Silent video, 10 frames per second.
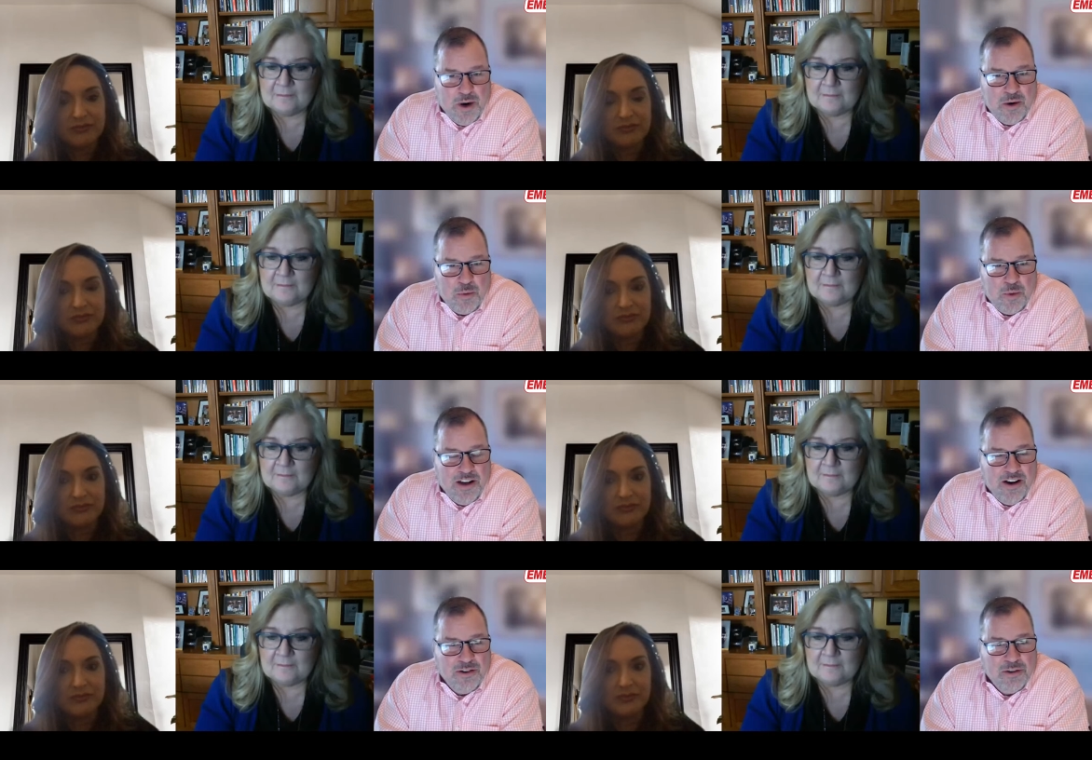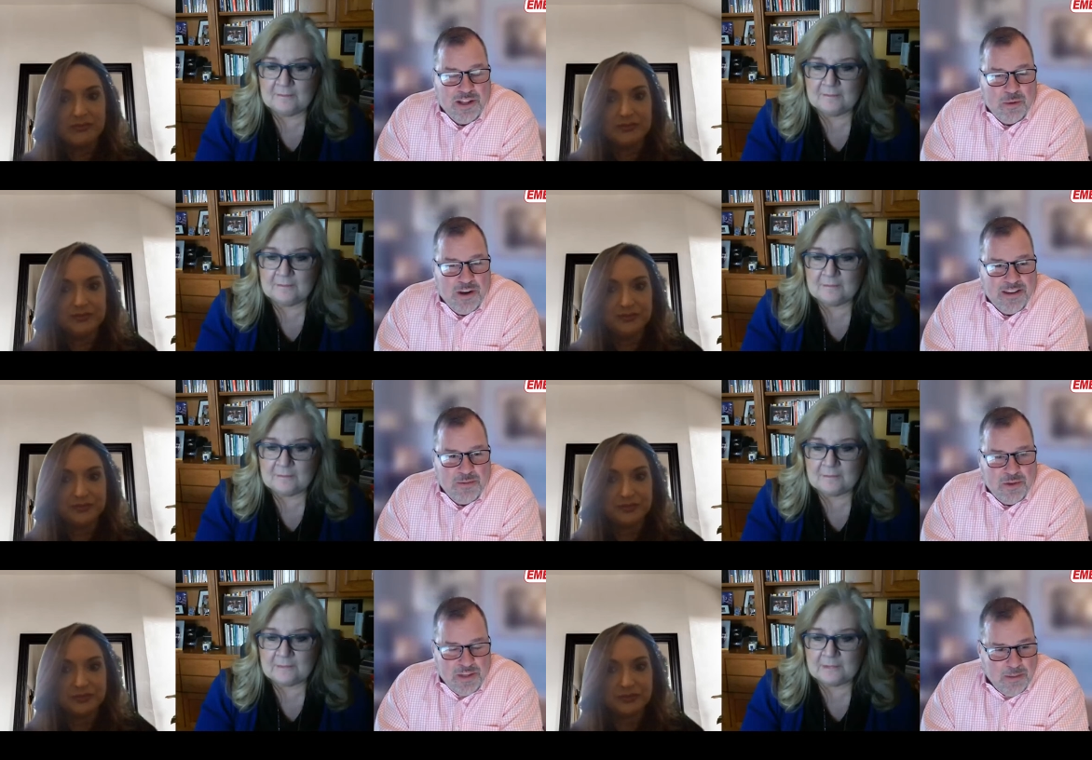Speaker 1: where we ultimately want
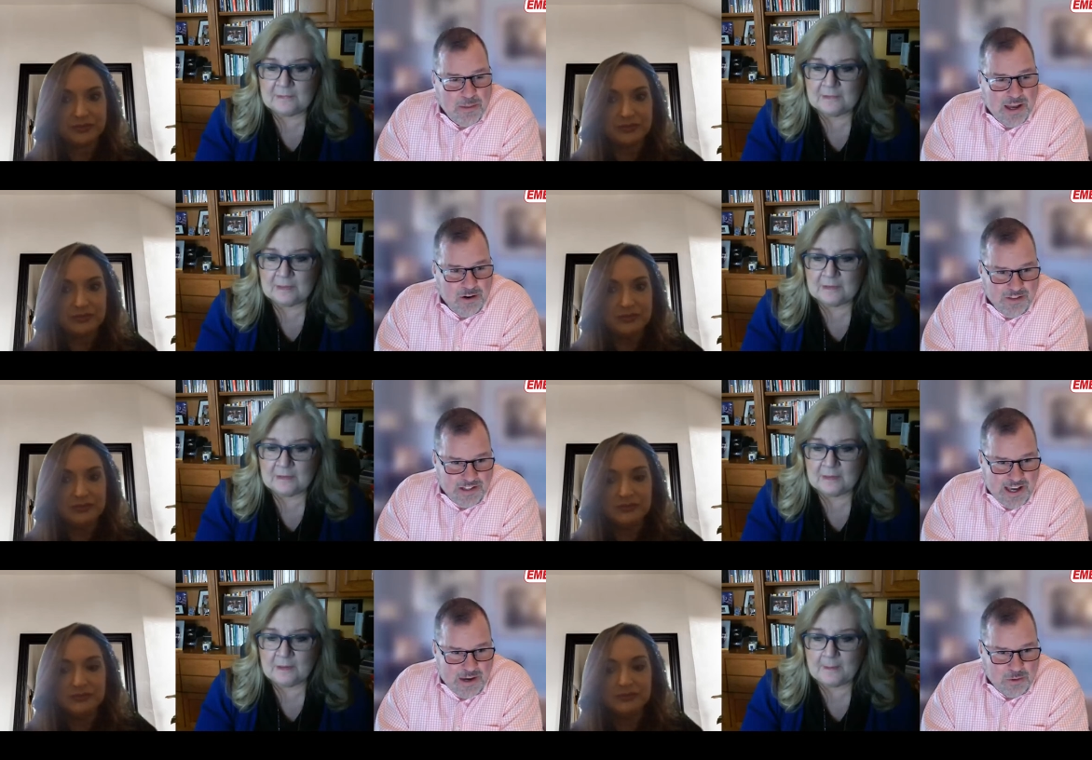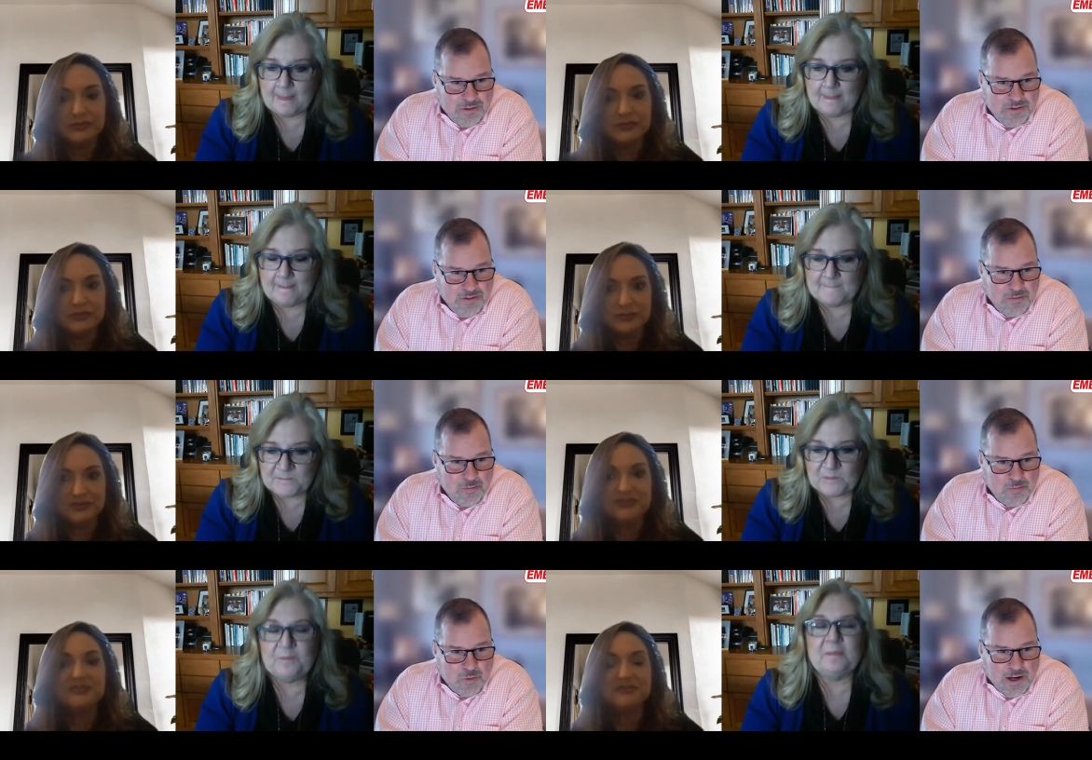them to be the mayor of the town,
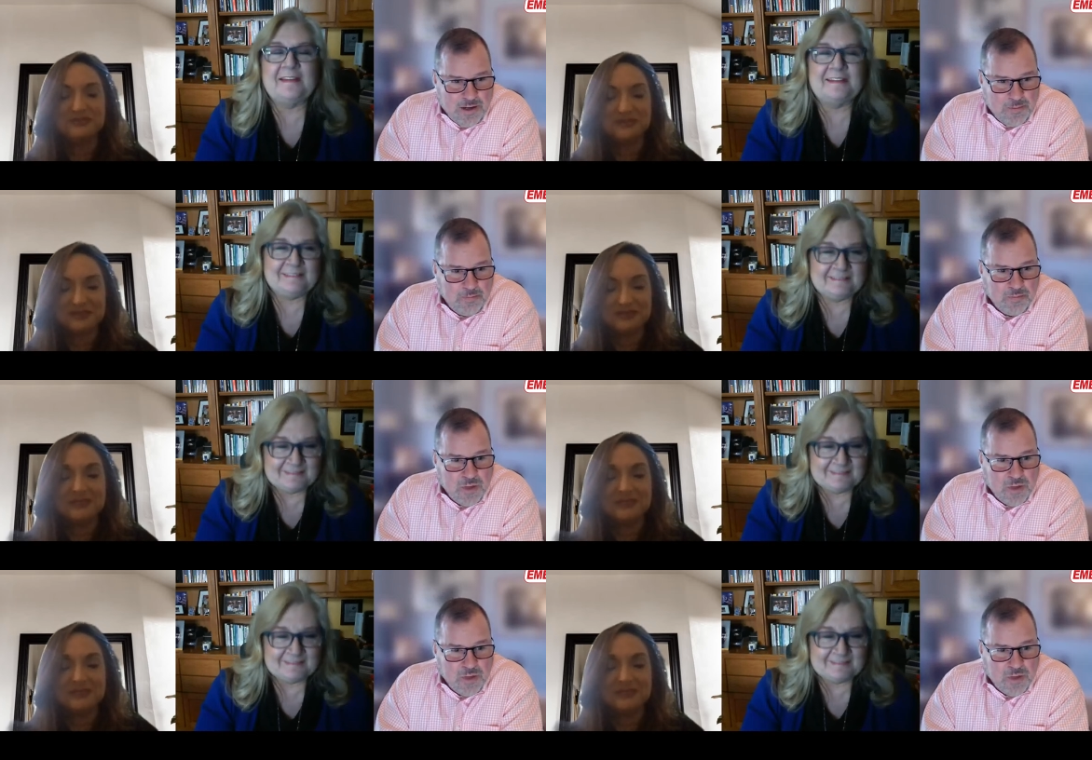right?